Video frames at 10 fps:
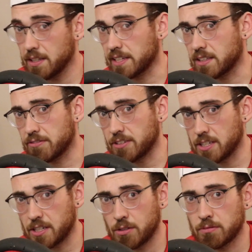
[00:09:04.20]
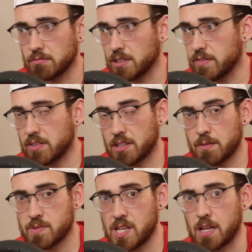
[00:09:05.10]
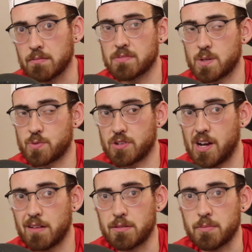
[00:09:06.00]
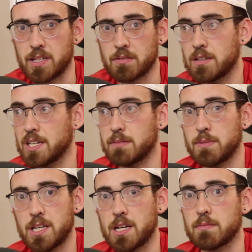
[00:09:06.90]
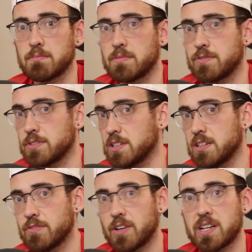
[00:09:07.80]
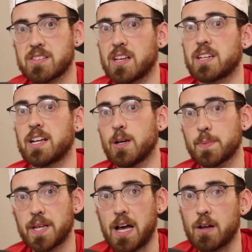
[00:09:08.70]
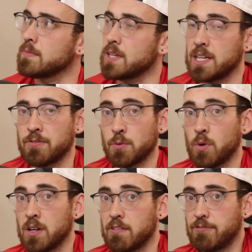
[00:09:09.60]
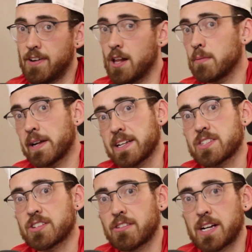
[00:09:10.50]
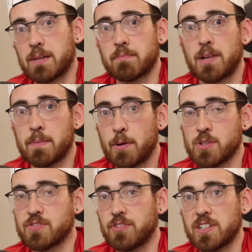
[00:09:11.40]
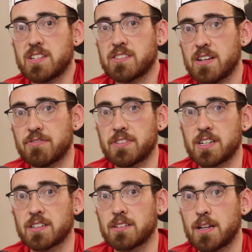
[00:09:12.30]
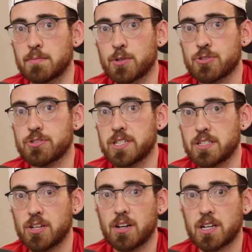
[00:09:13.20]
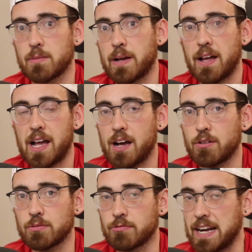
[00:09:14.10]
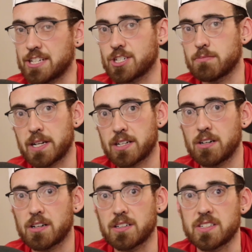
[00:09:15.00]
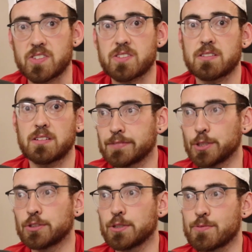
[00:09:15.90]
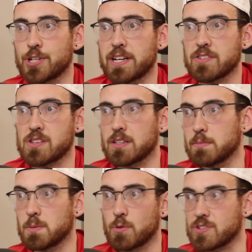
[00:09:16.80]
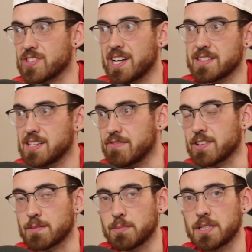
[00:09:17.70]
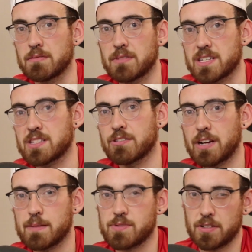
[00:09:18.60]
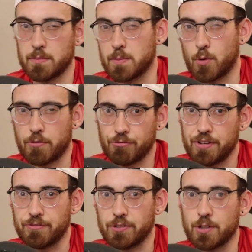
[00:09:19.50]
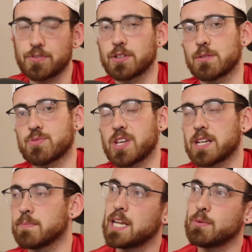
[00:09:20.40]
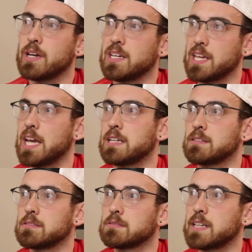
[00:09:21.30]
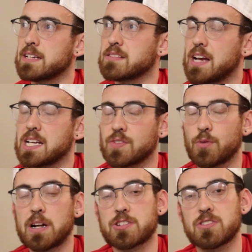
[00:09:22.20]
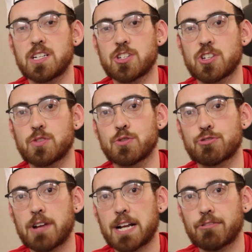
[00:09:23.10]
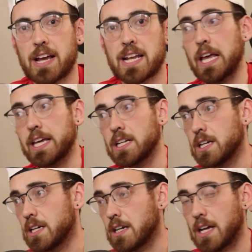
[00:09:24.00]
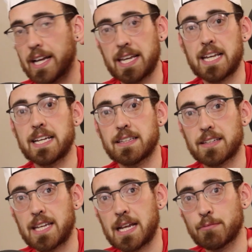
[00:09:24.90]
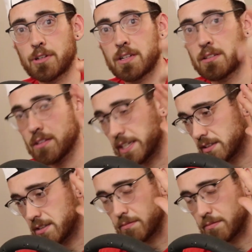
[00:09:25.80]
like the video, leave a thumbs up, subscribe to me, hit me up. If you need advice, I can help you out. And if you want, follow my Instagram. I post funny stuff there. I'm usually talking about how ratchet my car is. YouTube channel's a little bit more scientific, but Instagram's a little bit more free flow, if you know what I'm saying. Anyway, again, thanks guys for watching EJ2 Track Rat, and I can't hit the camera like